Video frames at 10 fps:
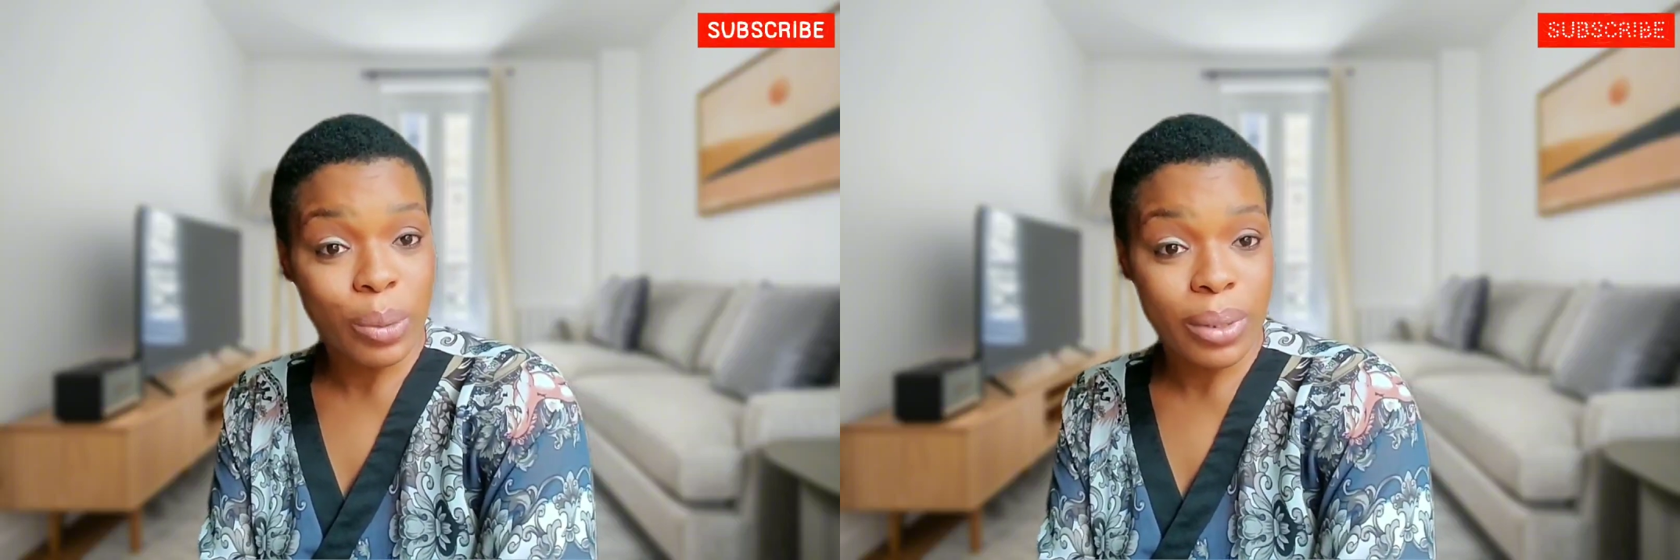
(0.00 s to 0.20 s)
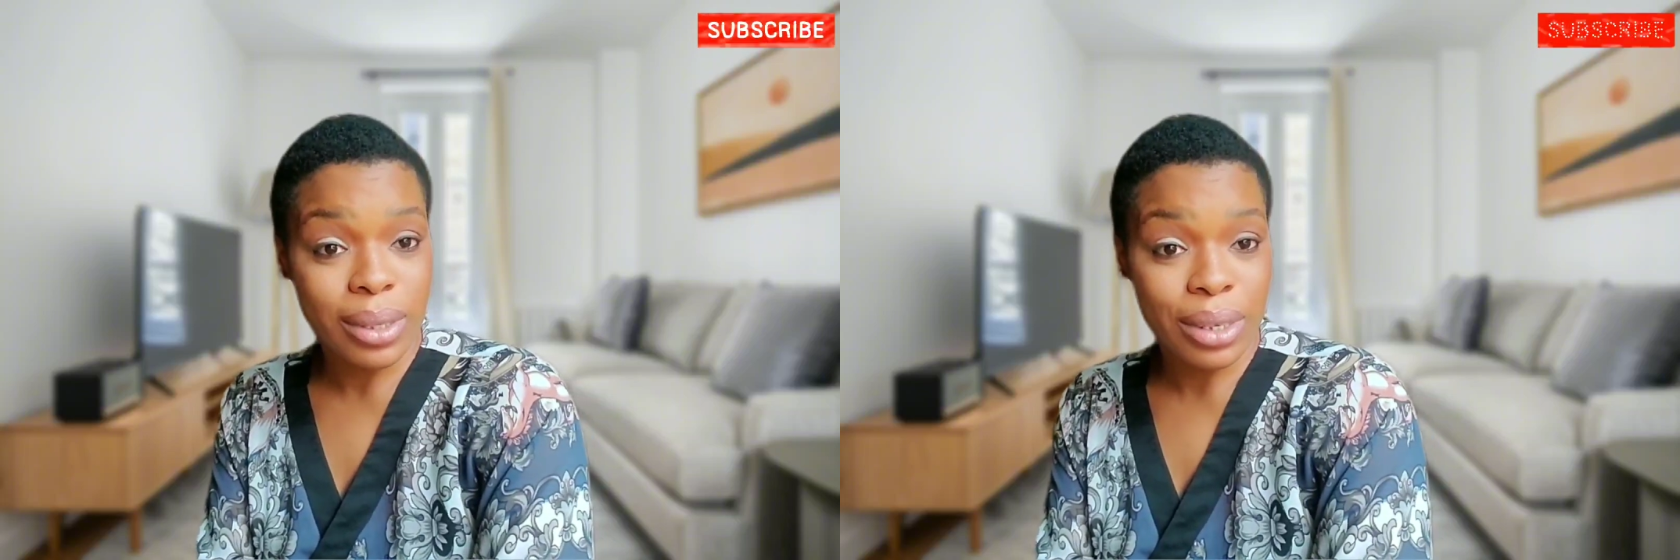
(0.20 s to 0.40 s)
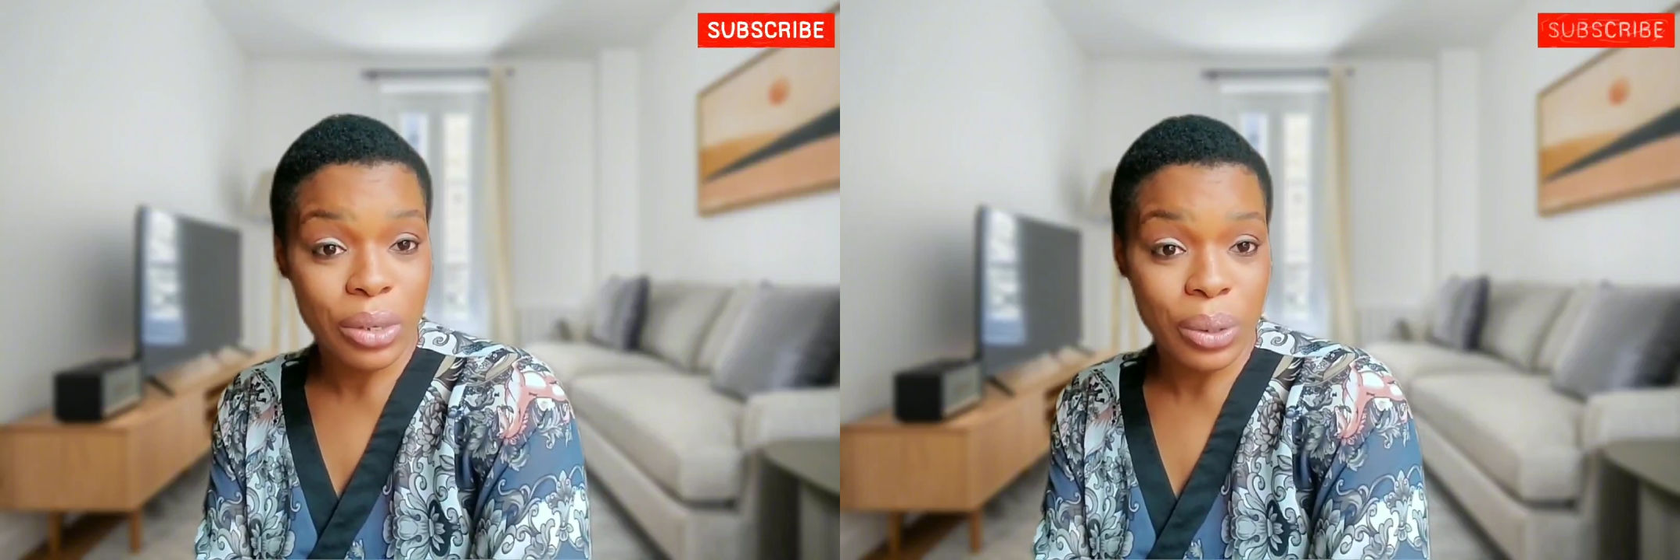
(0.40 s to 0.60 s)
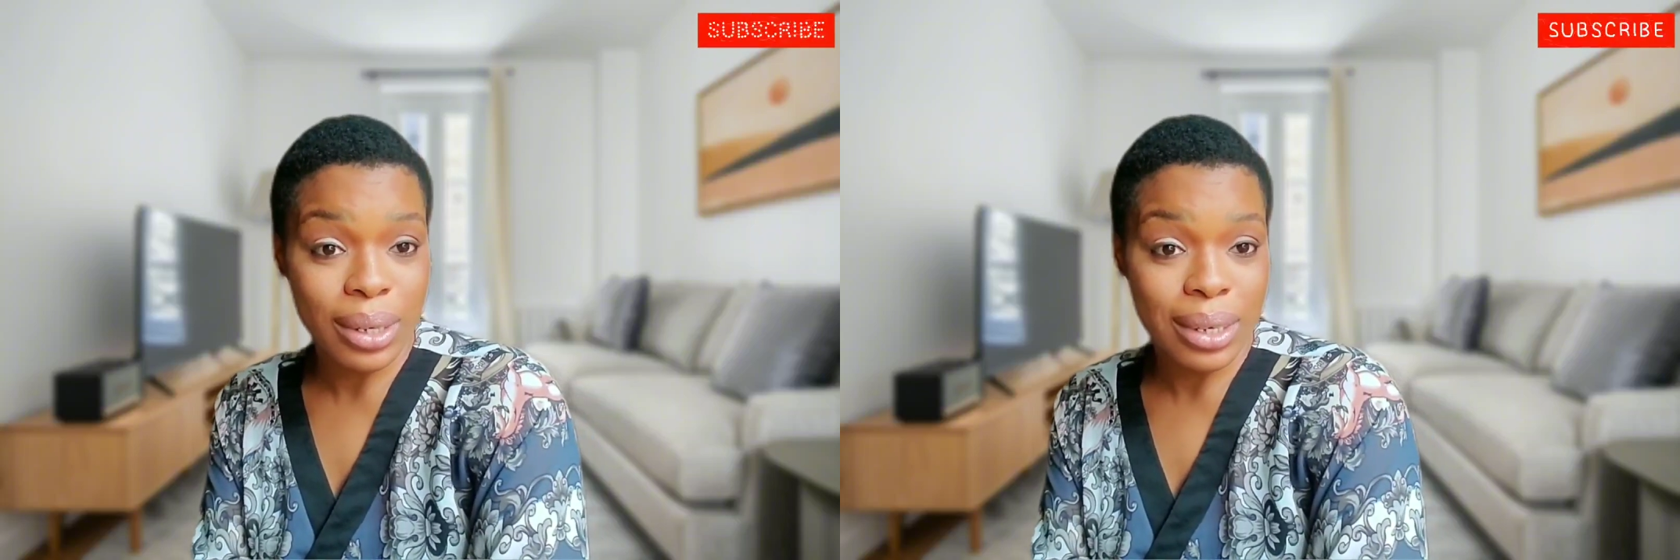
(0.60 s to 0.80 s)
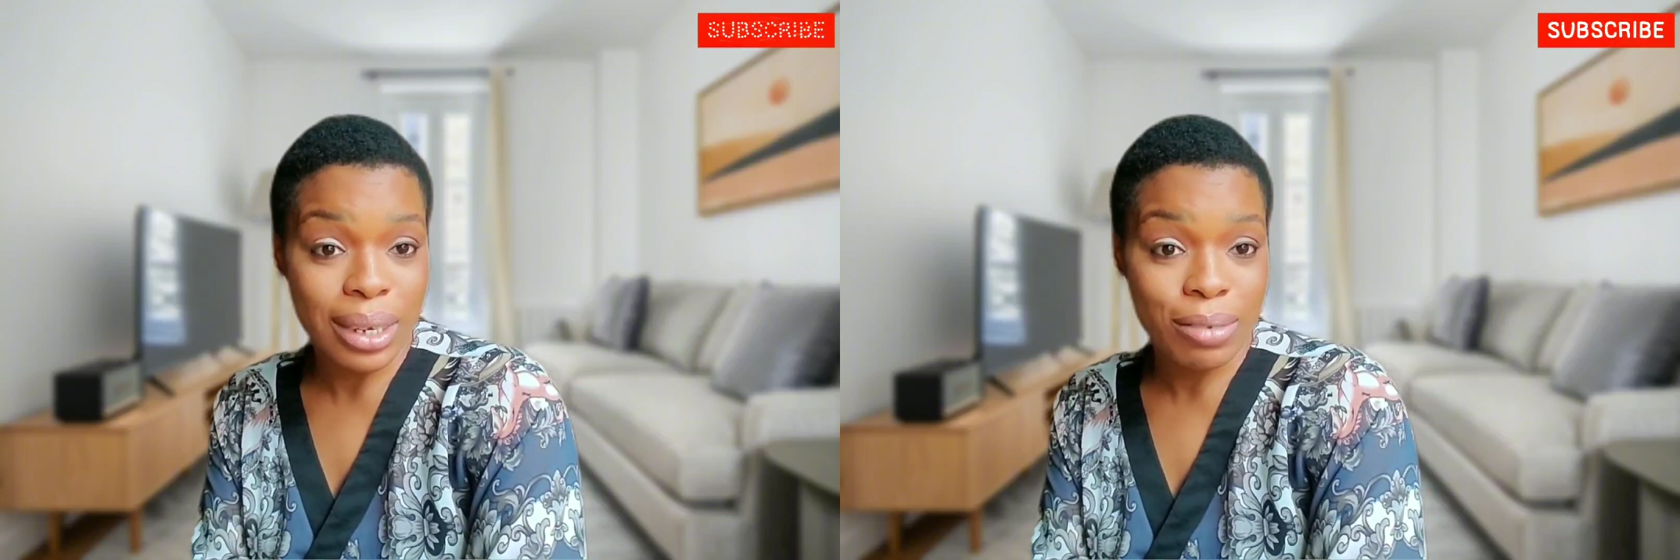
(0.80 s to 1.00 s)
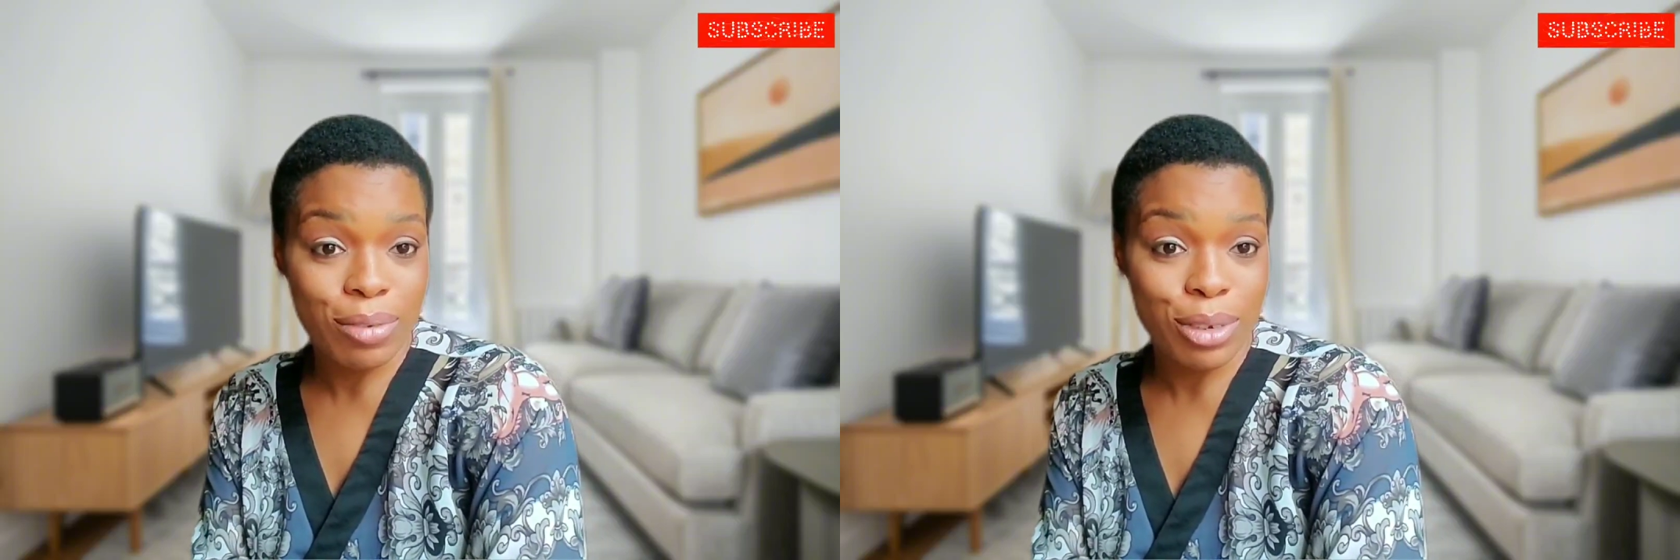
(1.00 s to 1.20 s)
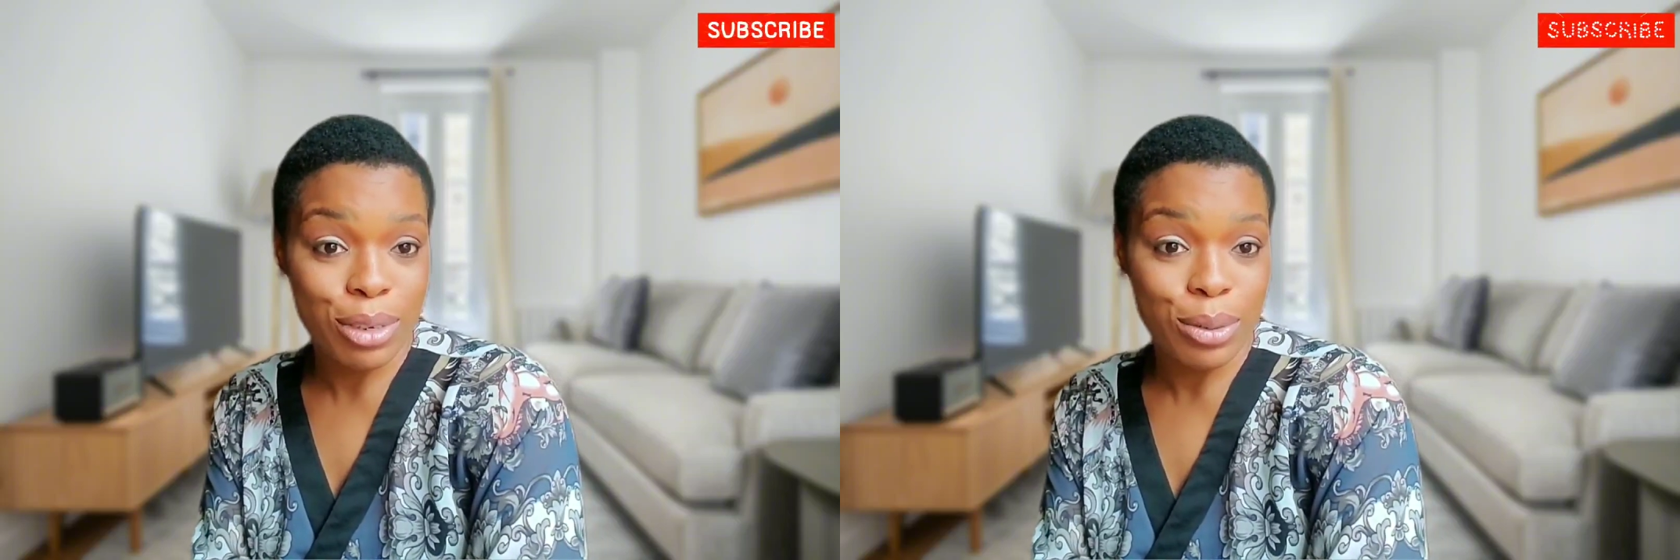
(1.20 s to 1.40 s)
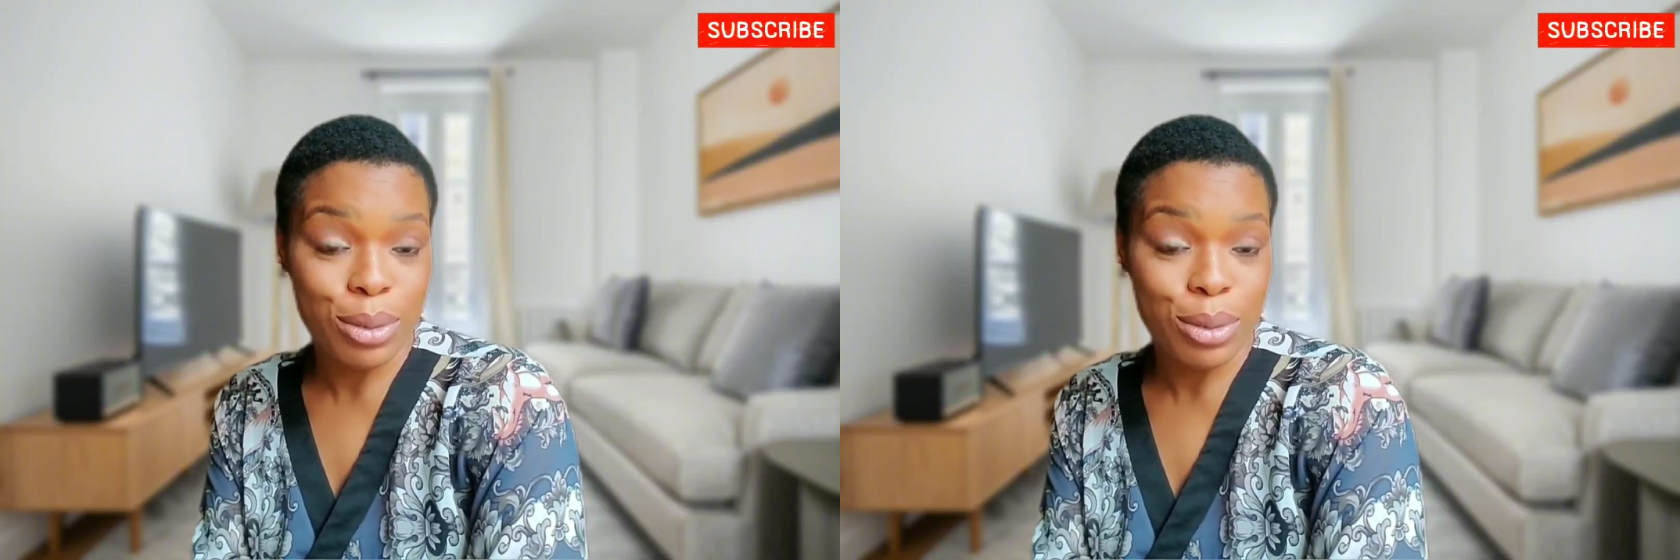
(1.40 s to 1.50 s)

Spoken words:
seeing you on the next video.